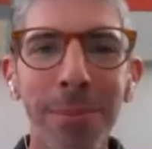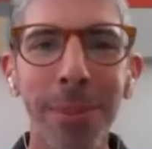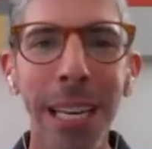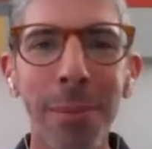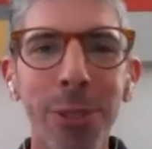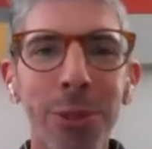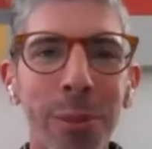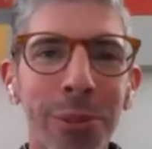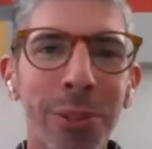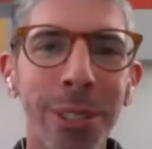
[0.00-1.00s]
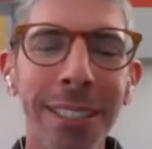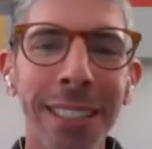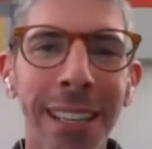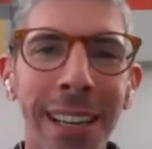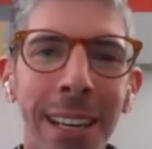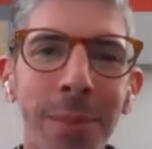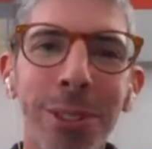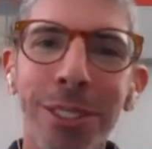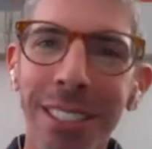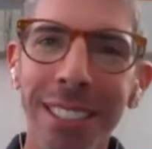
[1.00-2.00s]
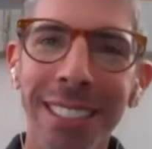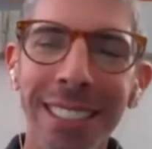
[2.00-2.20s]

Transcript: my name is Rob Flores and I am your Assistant